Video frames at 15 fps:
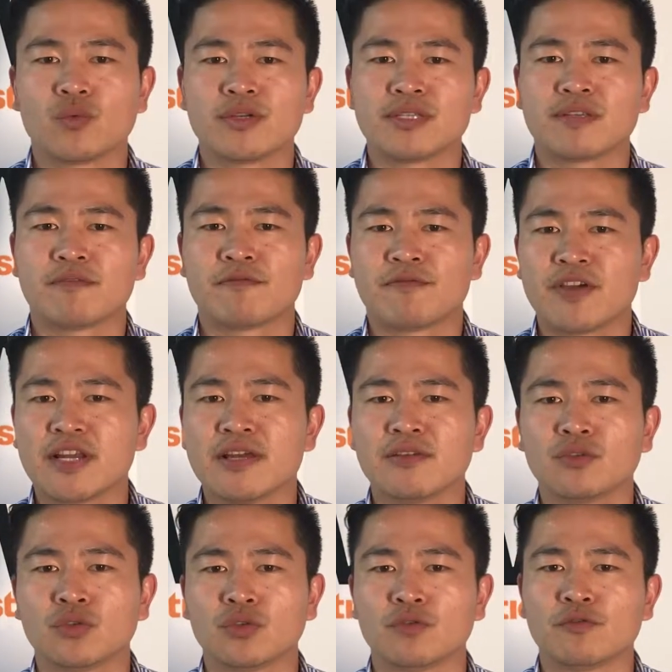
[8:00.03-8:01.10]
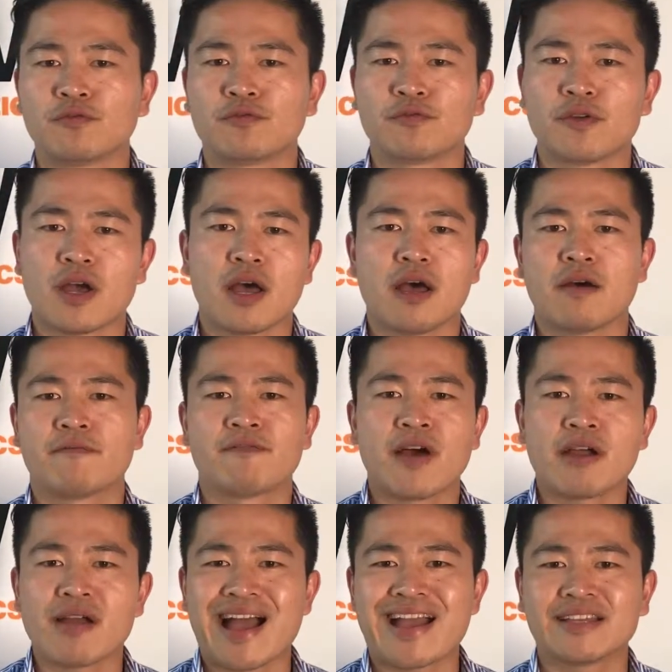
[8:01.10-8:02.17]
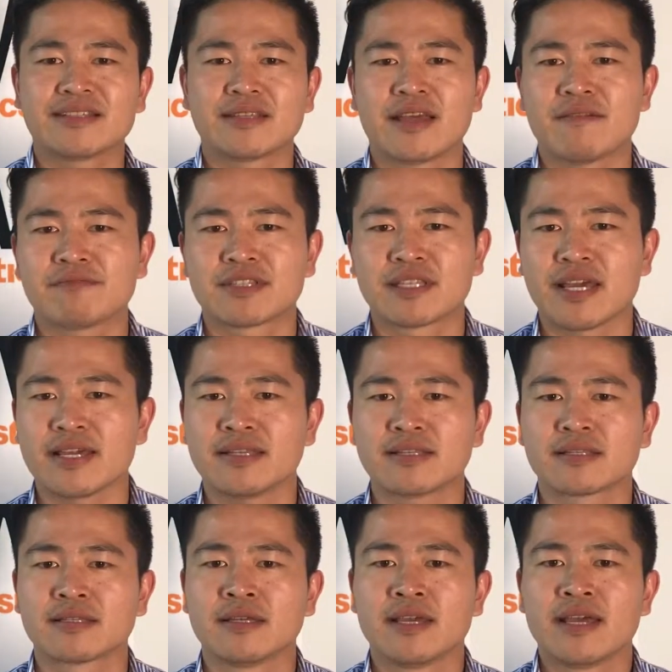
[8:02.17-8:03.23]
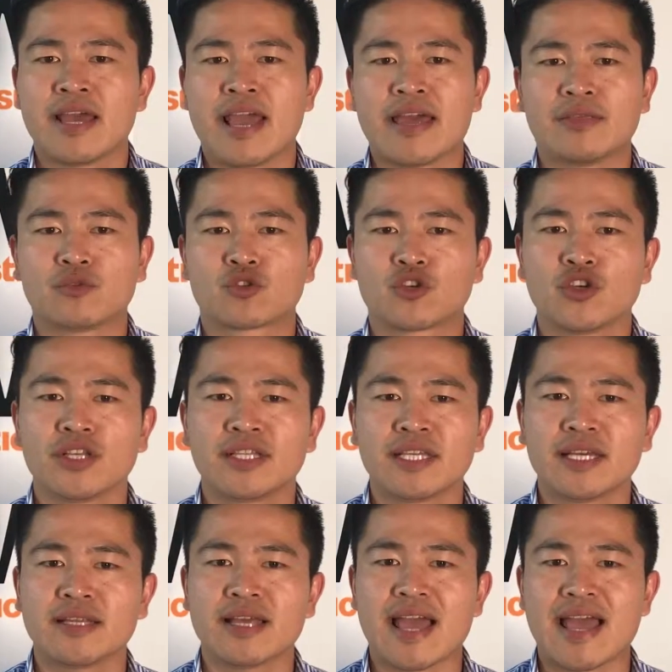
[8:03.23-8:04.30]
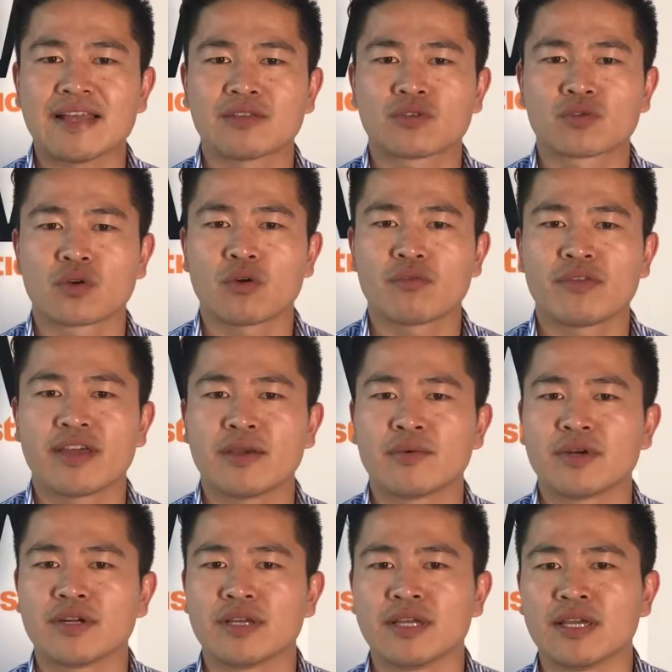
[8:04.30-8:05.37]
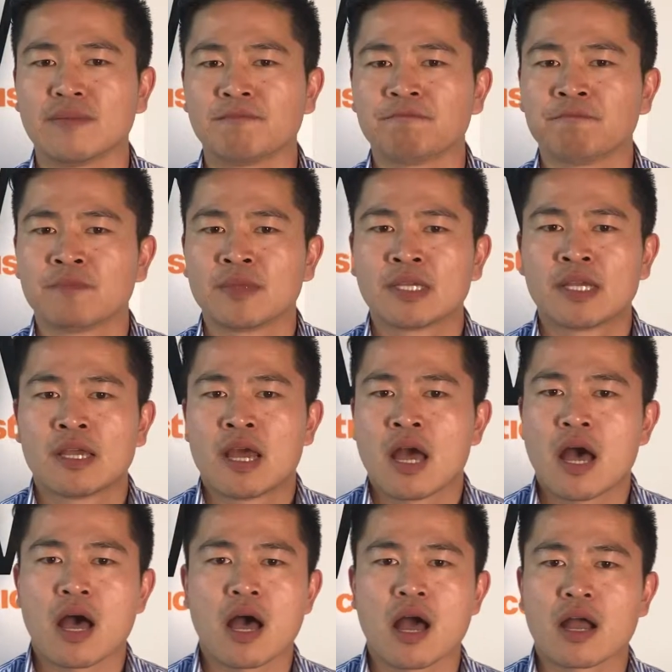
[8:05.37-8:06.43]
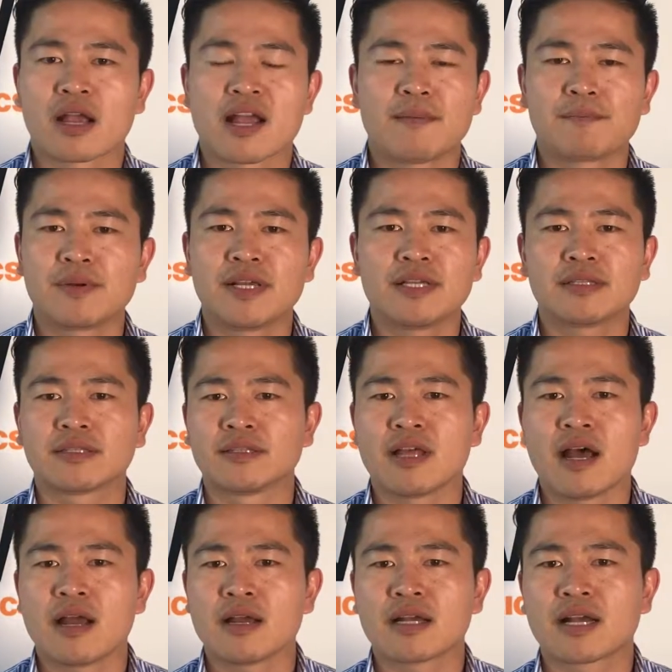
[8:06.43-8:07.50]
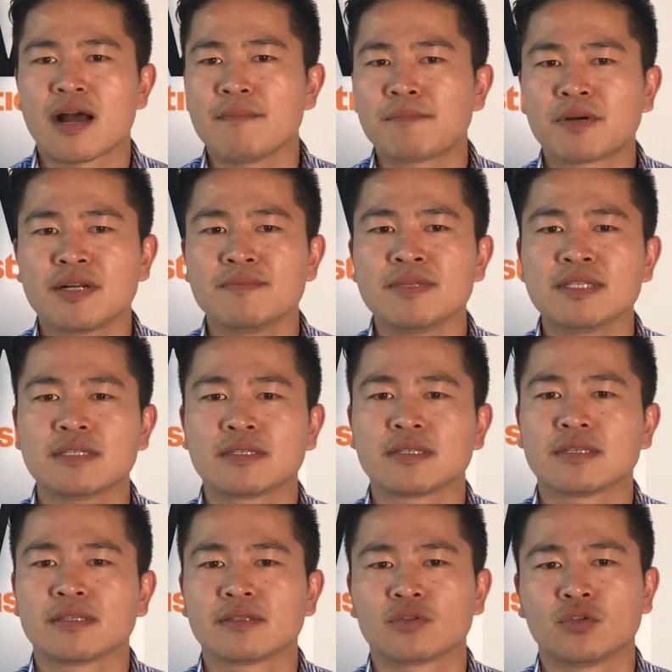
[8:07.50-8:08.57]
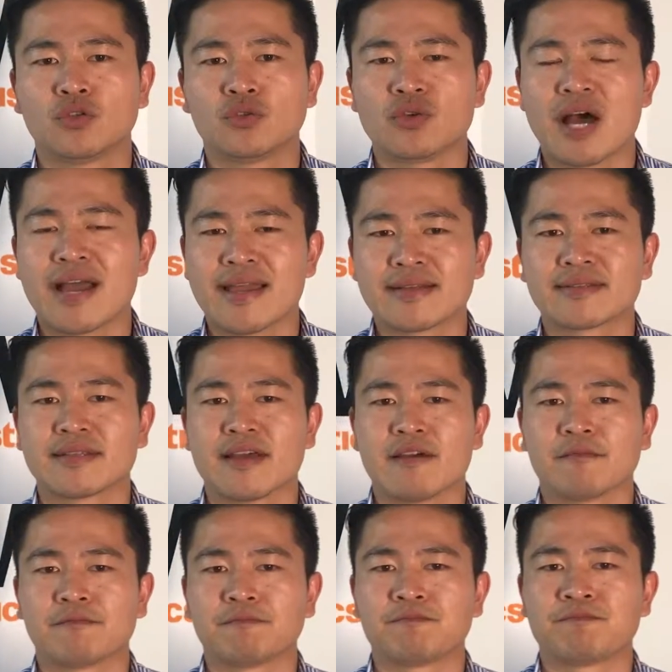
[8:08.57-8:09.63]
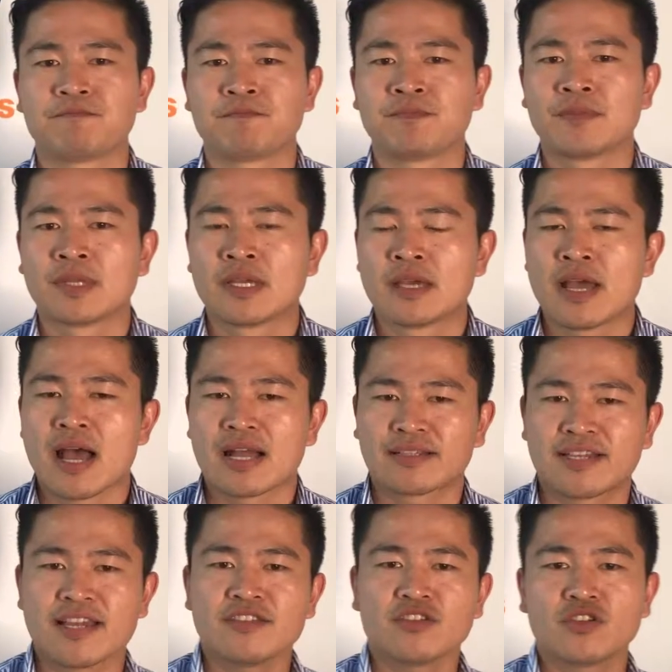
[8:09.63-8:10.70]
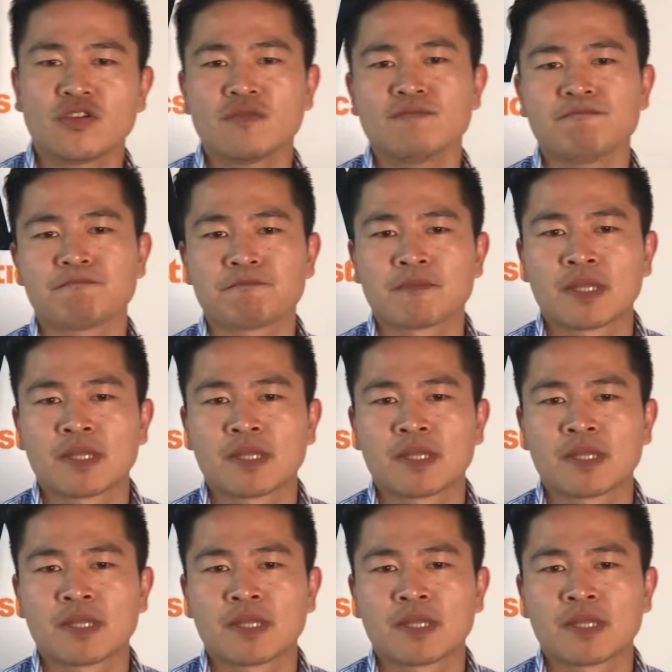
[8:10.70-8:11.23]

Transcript: with a failure to file ISF status and treated as though they were in complete non-complement to ISF. Attention,